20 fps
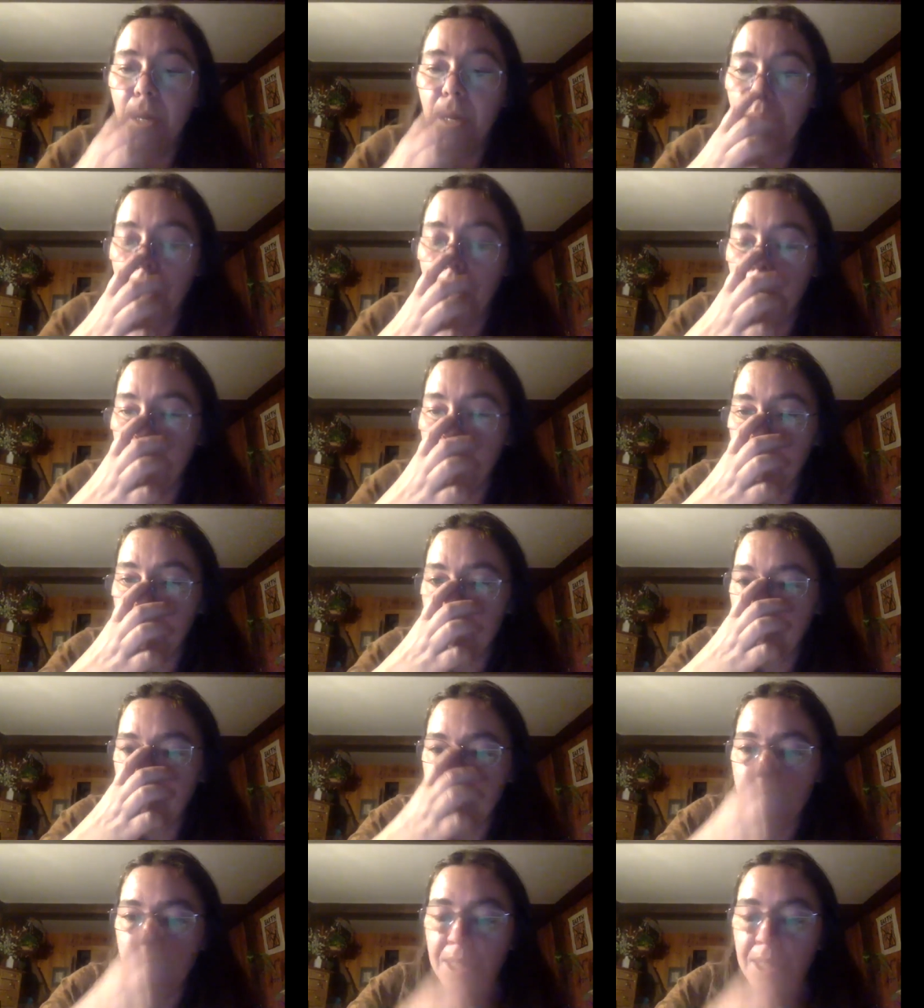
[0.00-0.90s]

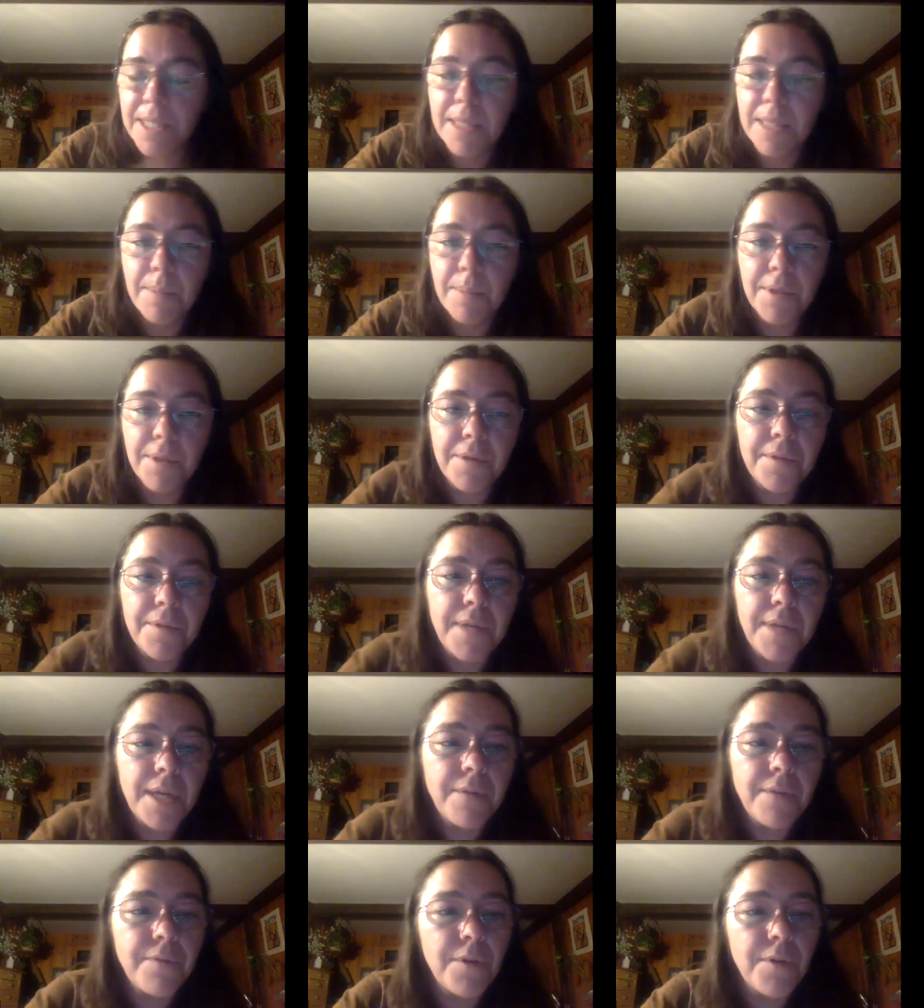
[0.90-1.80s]
Did a similar
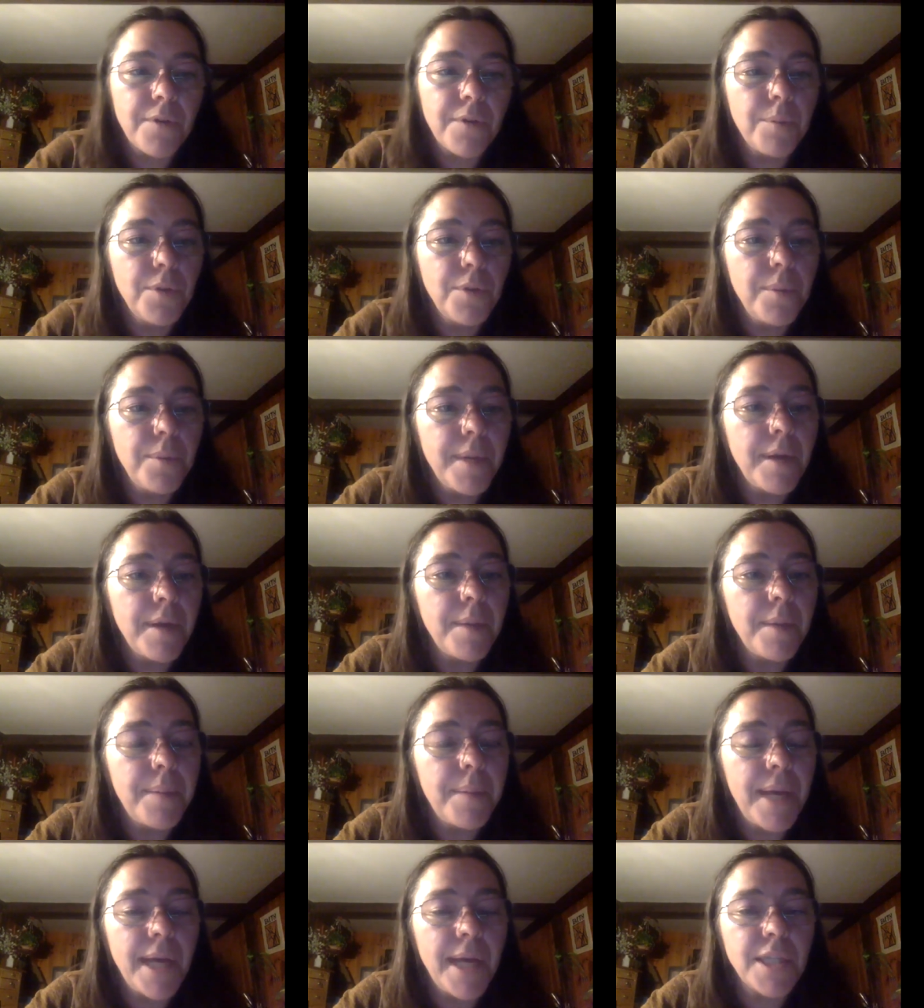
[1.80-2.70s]
thing for
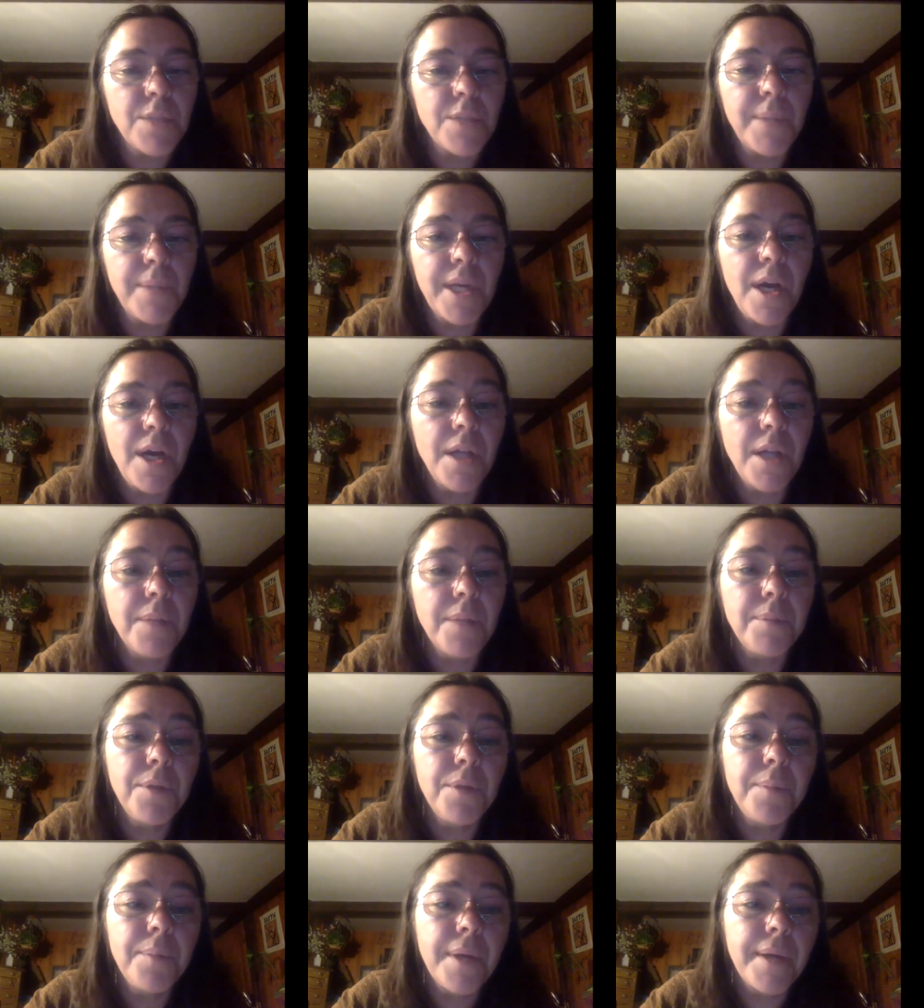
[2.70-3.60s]
blueberry patch, and we call it
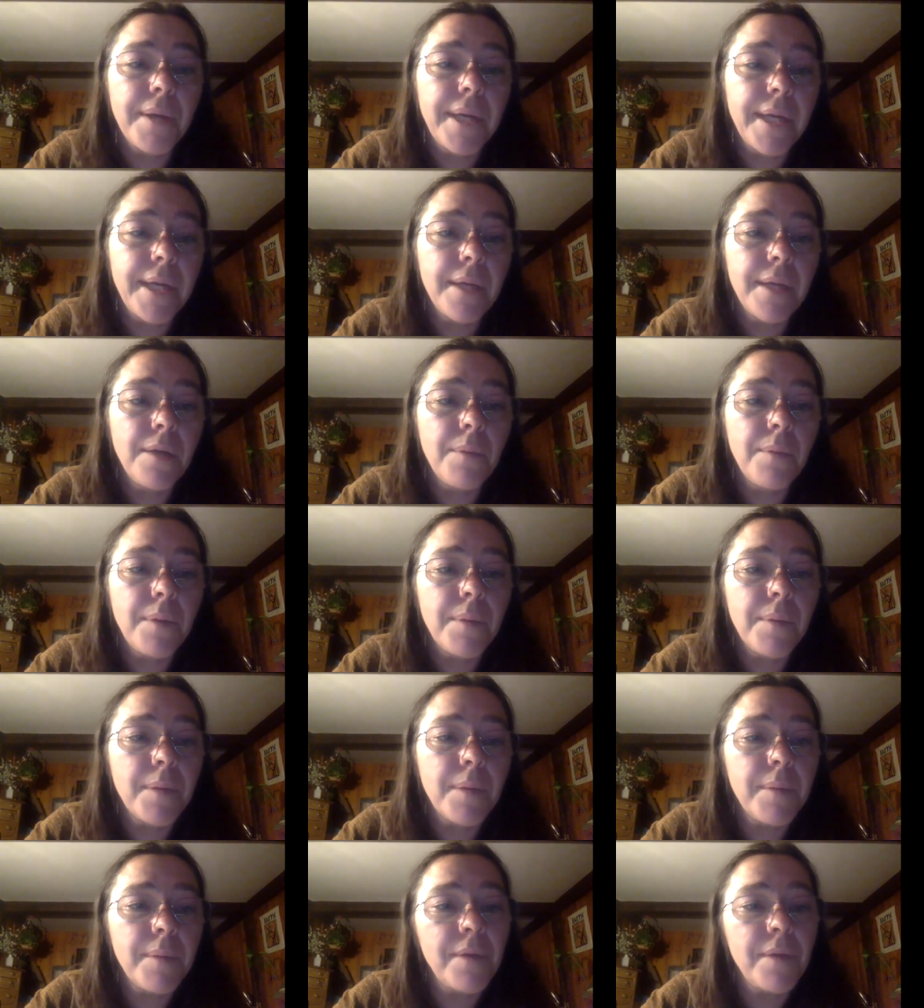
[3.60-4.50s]
Blueberry Hill. We
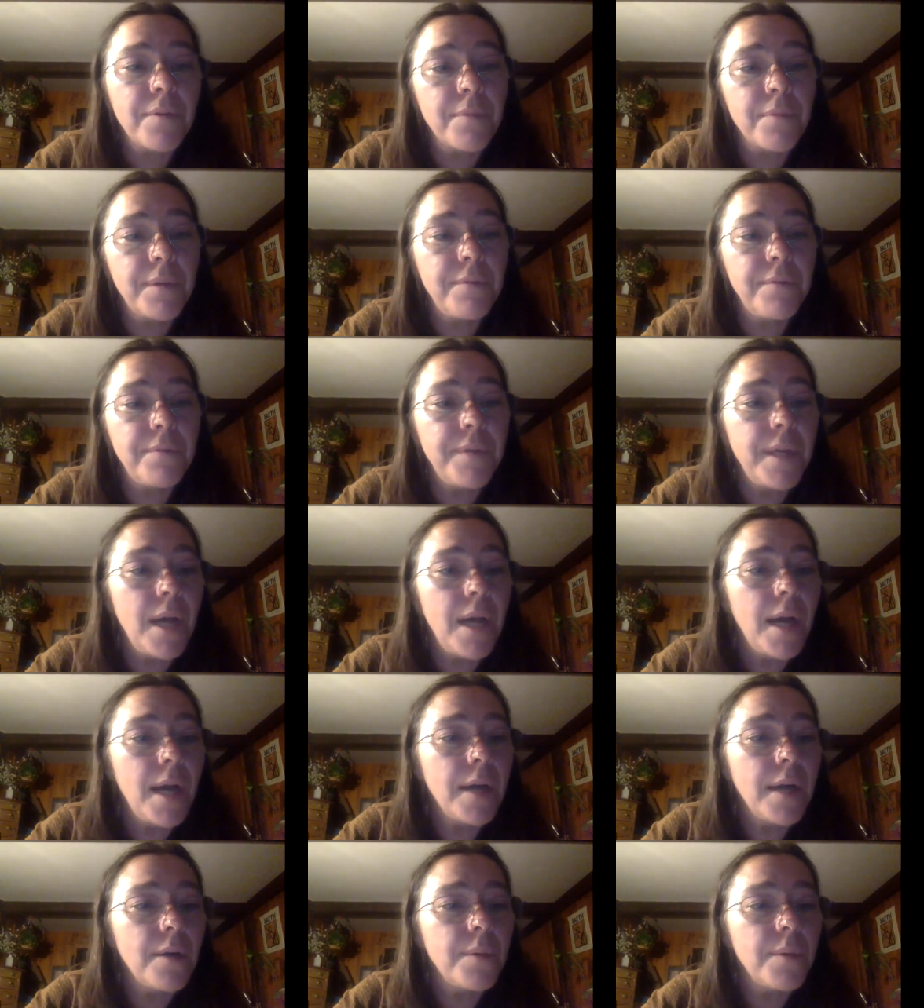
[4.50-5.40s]
went about 3 feet
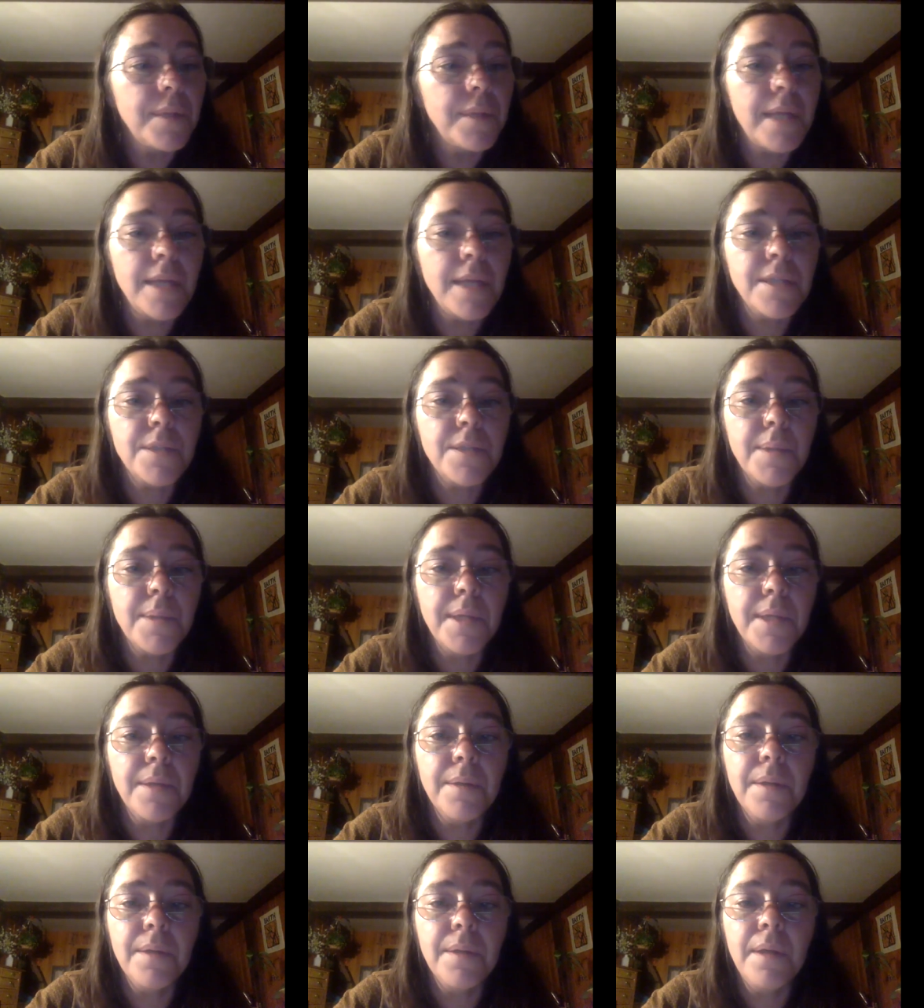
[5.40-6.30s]
higher with that
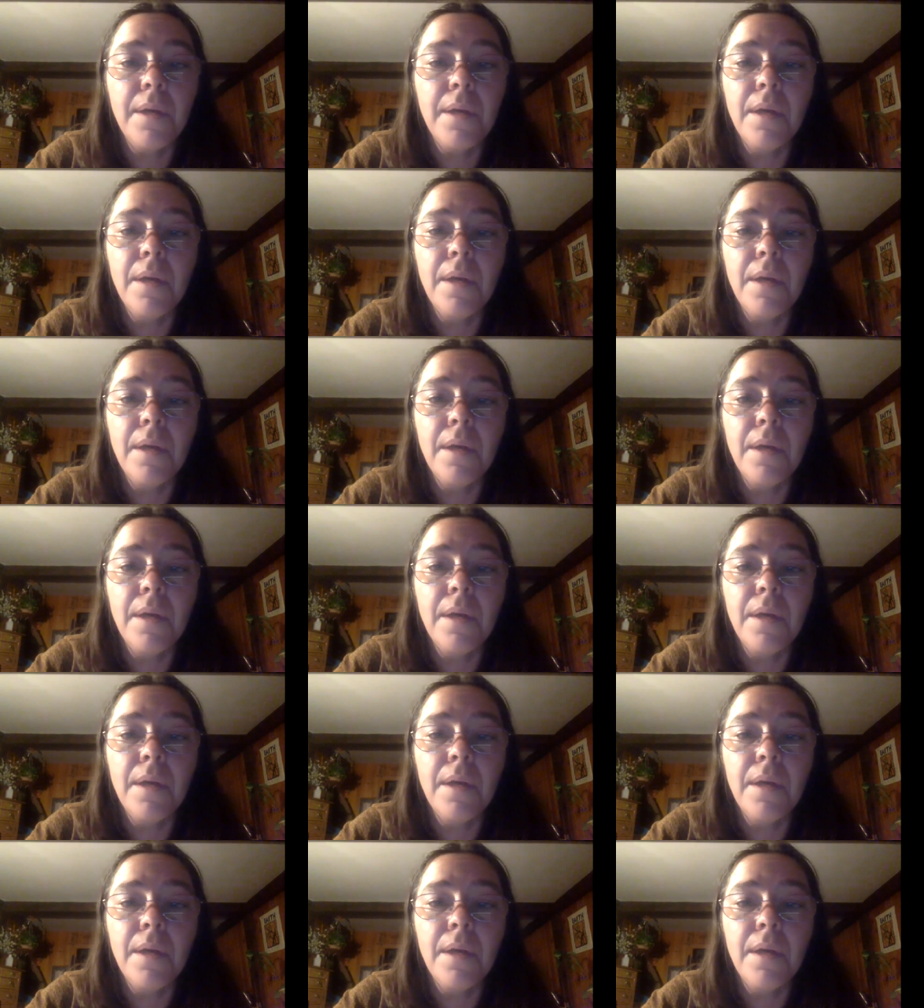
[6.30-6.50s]
soil.